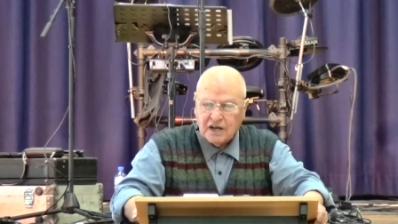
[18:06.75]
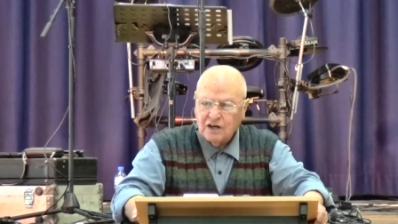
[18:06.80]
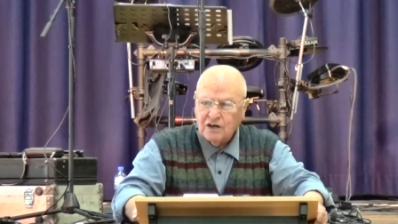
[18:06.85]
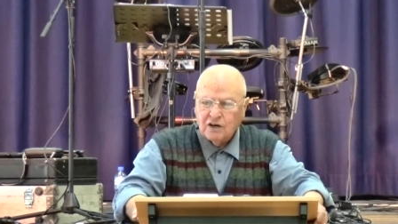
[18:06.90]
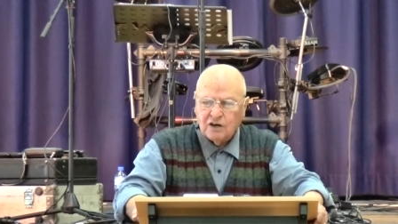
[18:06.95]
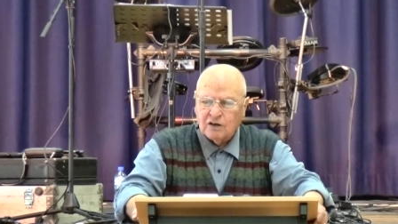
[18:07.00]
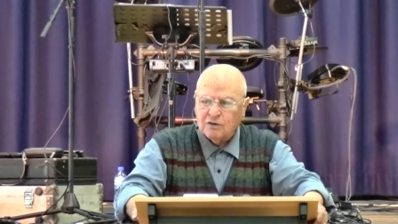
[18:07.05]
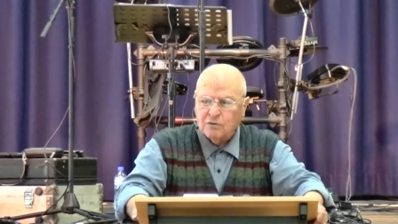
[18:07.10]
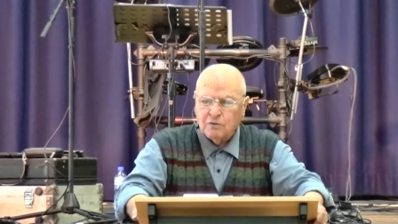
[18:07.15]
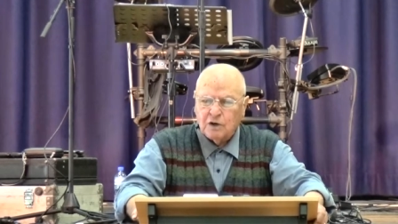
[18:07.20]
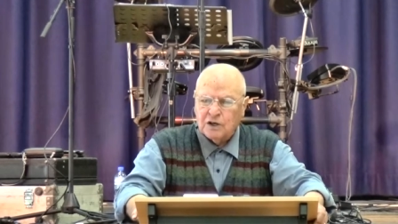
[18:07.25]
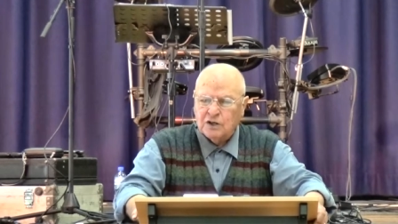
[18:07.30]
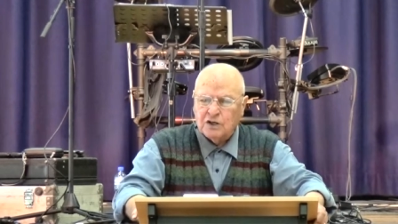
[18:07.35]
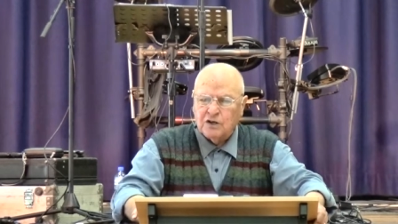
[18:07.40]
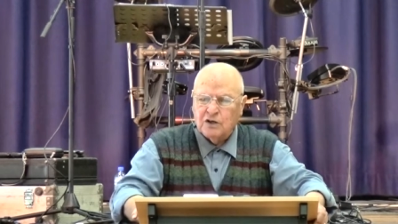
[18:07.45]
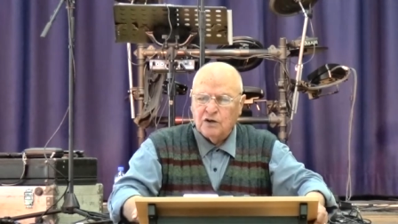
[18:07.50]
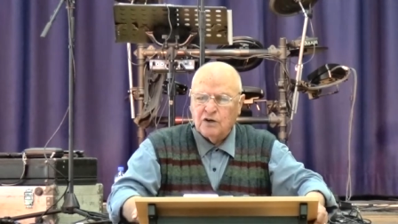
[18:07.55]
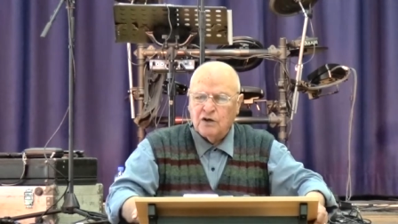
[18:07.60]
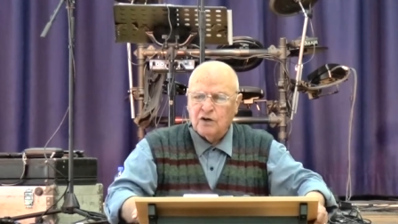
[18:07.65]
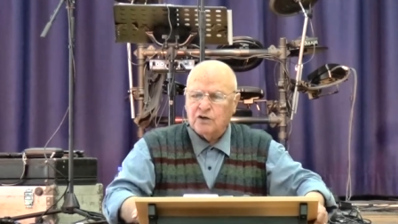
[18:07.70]
Look, what
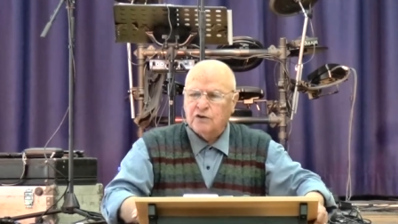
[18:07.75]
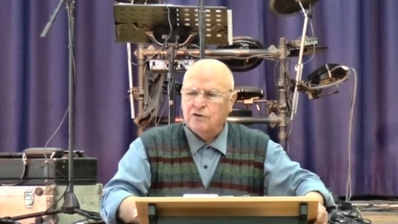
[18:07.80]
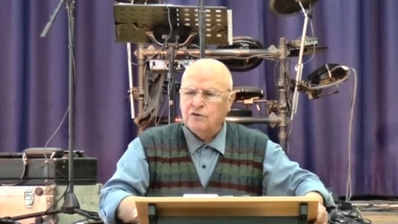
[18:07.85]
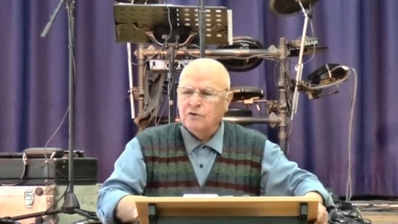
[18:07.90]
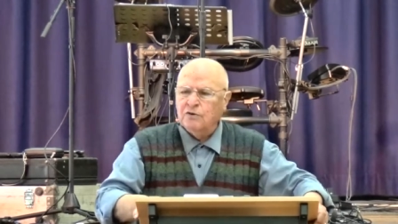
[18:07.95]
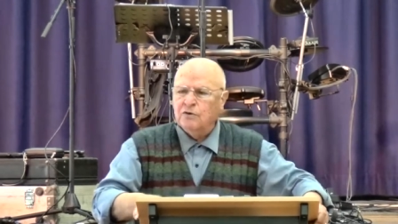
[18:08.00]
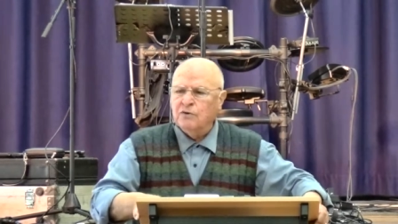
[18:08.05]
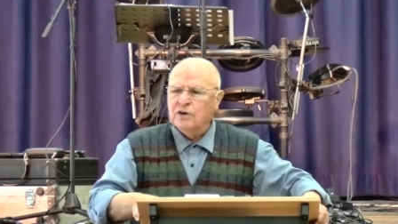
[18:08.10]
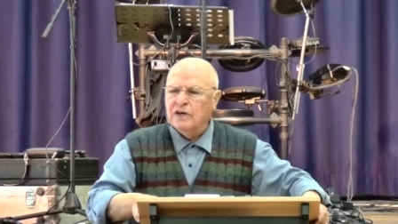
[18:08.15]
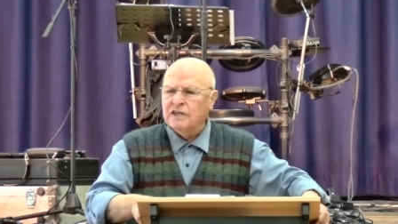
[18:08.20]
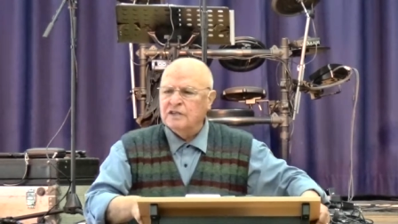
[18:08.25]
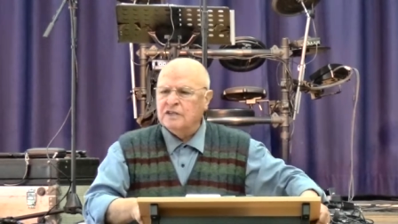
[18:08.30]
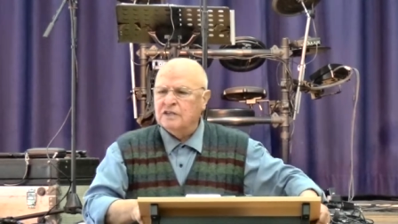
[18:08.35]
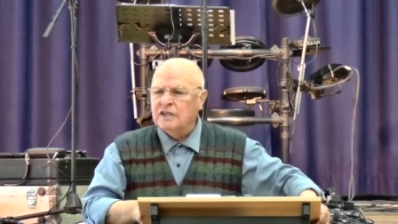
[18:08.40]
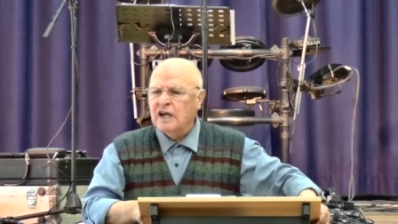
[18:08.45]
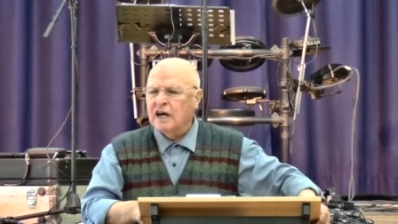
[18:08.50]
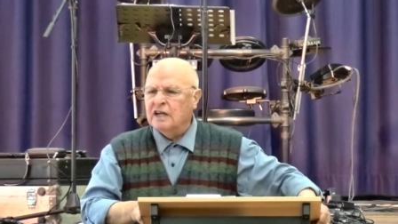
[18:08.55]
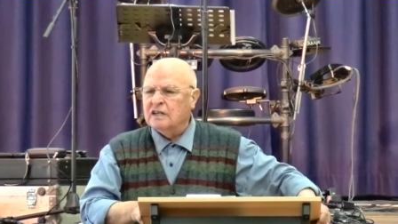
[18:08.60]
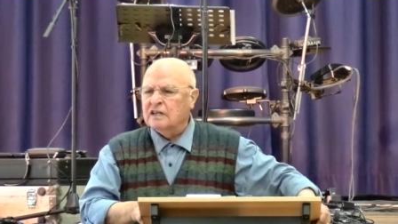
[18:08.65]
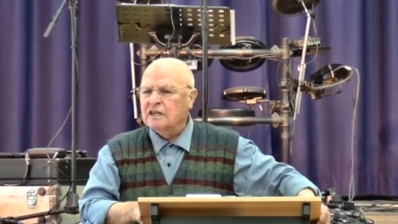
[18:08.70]
you go through is
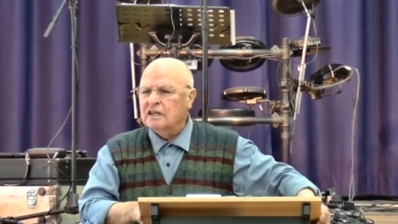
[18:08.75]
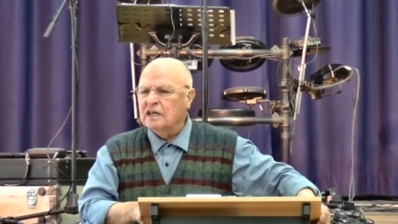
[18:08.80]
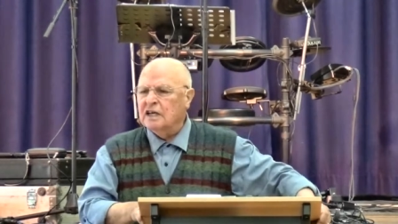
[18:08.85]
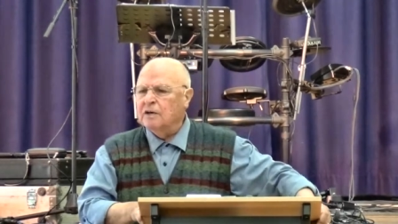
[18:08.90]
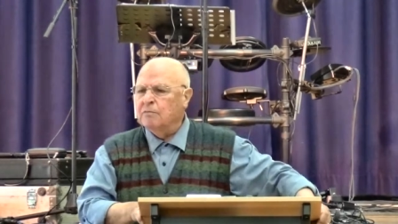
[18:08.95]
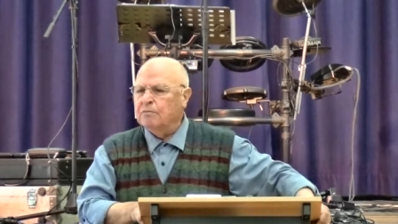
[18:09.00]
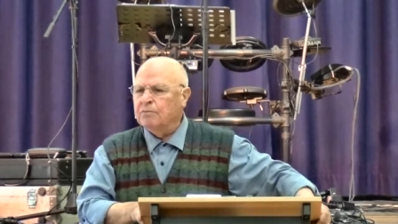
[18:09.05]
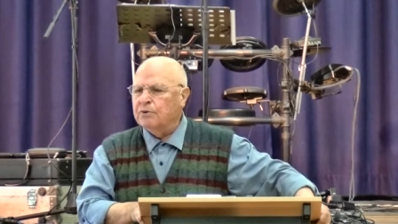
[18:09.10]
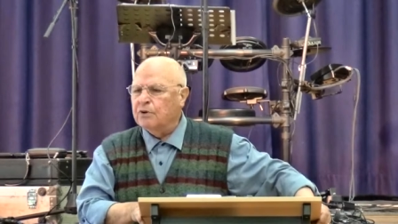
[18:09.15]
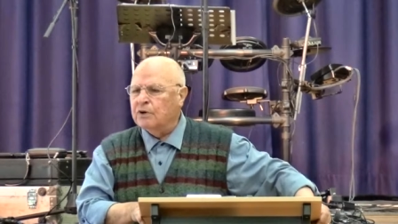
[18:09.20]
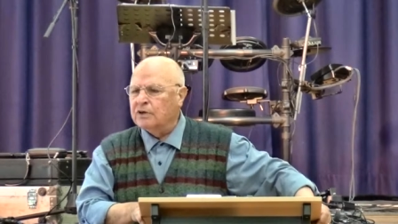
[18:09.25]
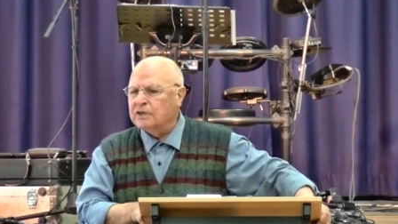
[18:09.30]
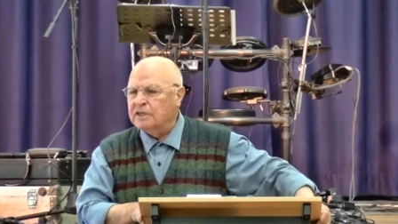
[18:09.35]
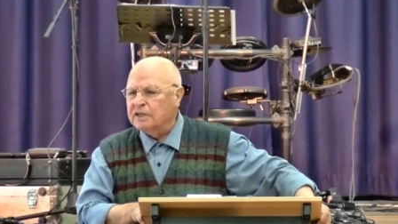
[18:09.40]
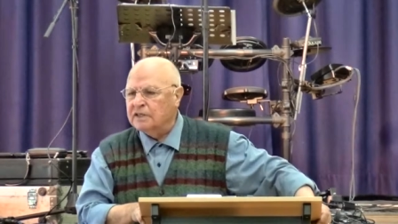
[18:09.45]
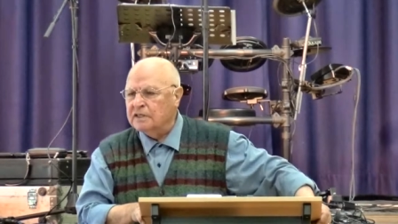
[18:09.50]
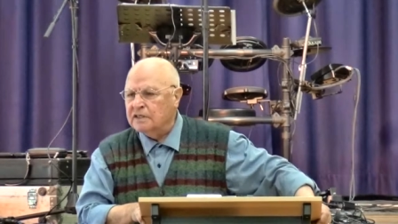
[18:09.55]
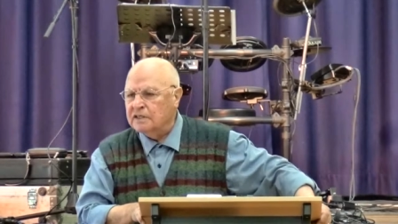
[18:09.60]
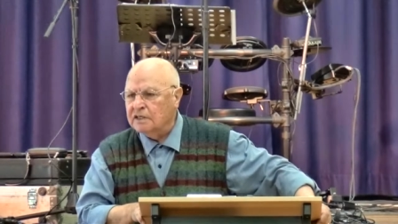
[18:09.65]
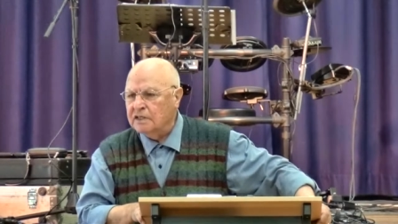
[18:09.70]
not
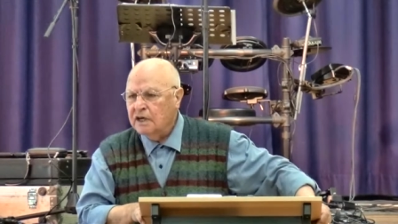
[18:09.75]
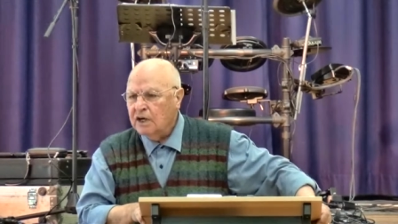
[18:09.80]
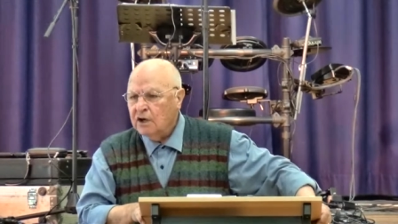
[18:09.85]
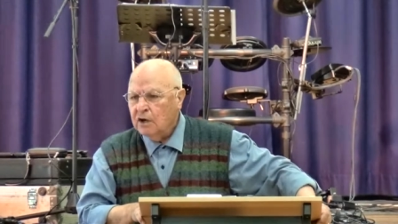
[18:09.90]
important.